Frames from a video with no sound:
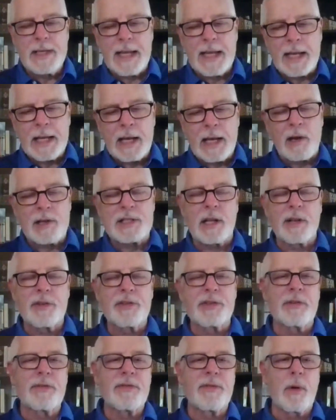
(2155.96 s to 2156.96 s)
getting
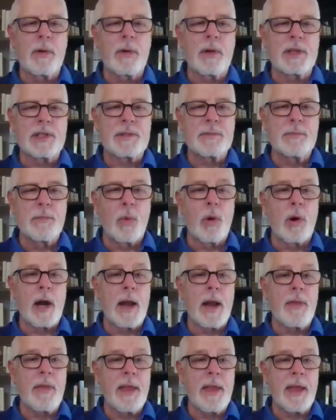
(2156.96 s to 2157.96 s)
ourselves to focus more
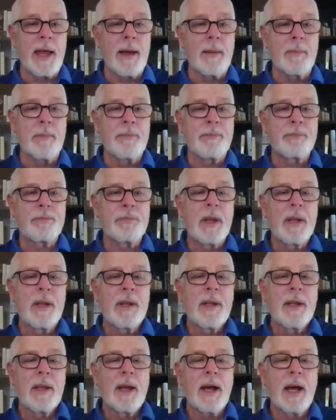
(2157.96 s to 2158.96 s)
on them
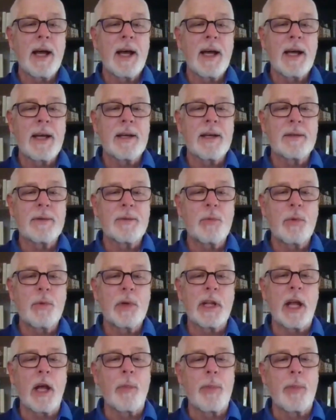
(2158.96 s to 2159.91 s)
will